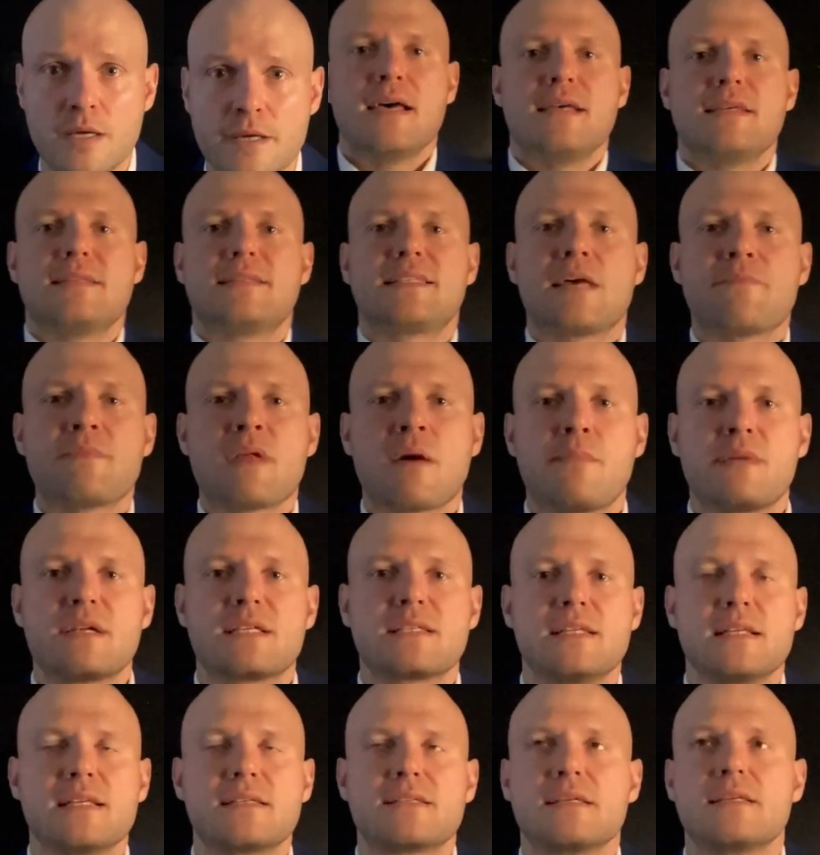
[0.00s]
Step number
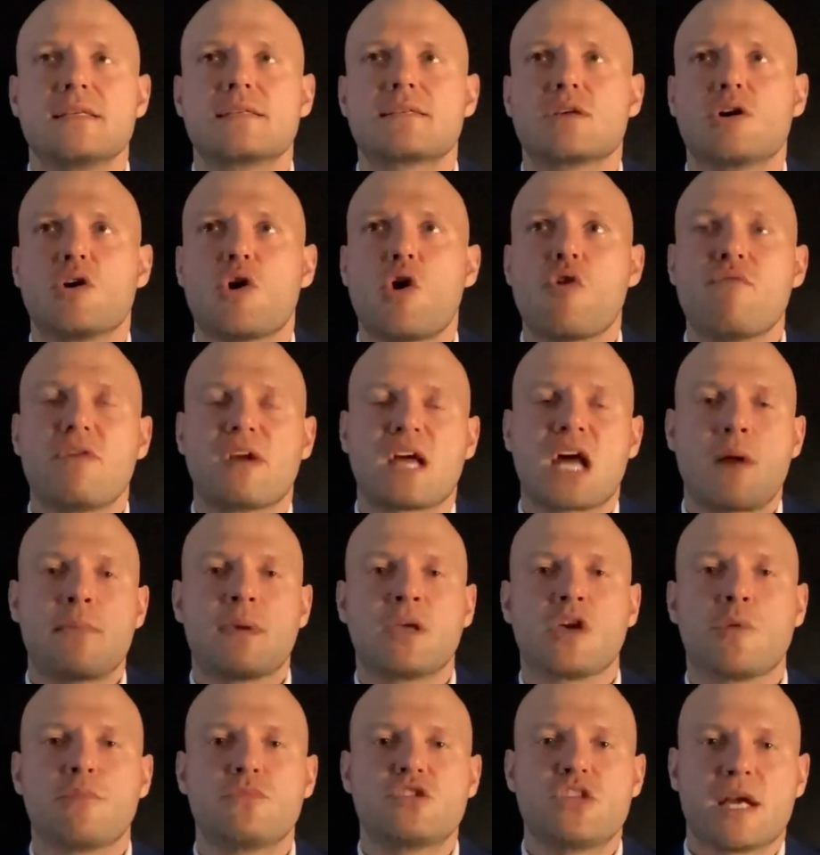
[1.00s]
6 is
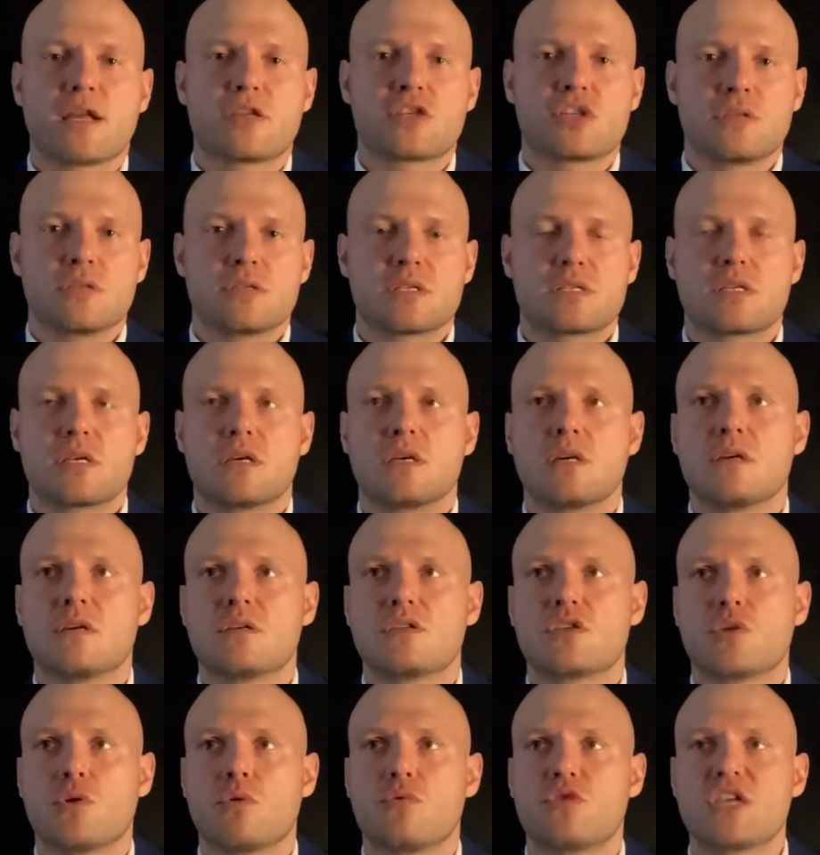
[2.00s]
overcoming objections.
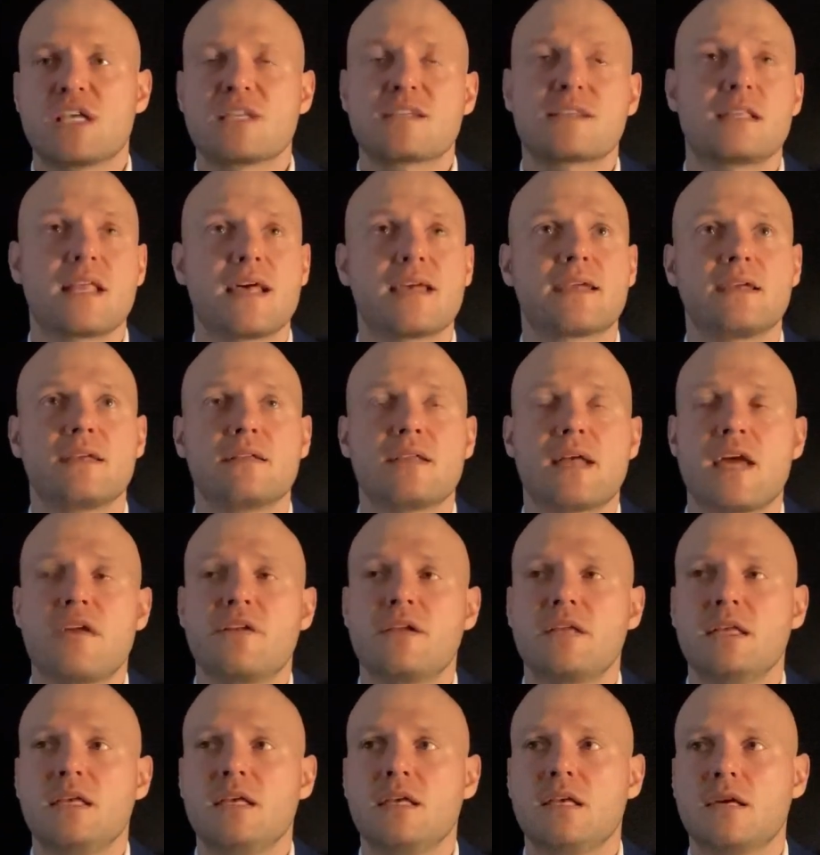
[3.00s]
So just like in
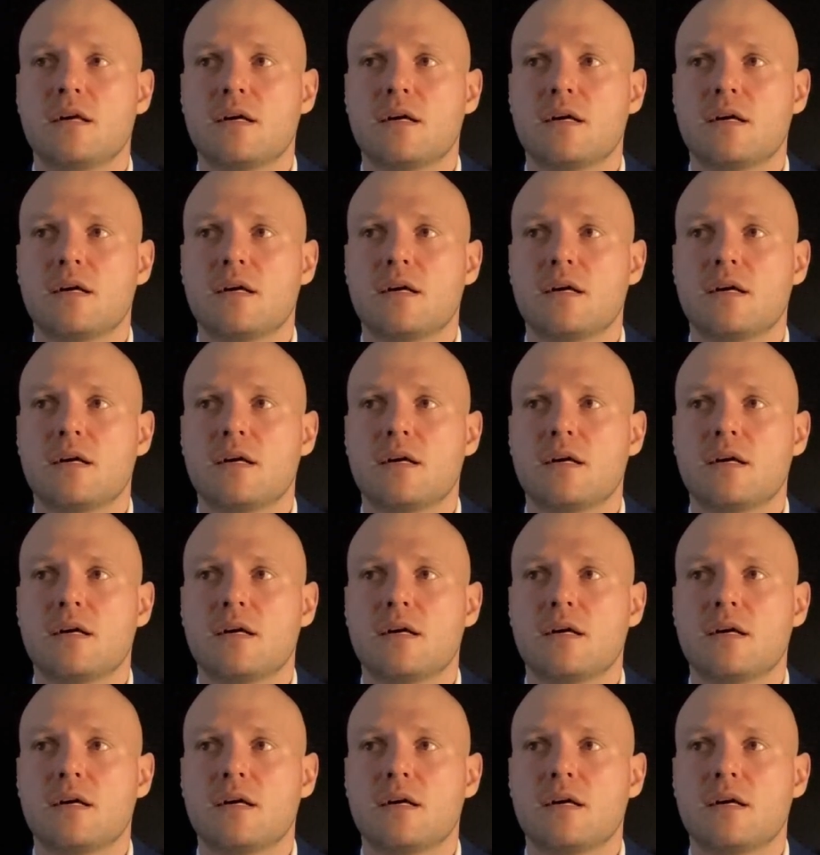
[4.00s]
any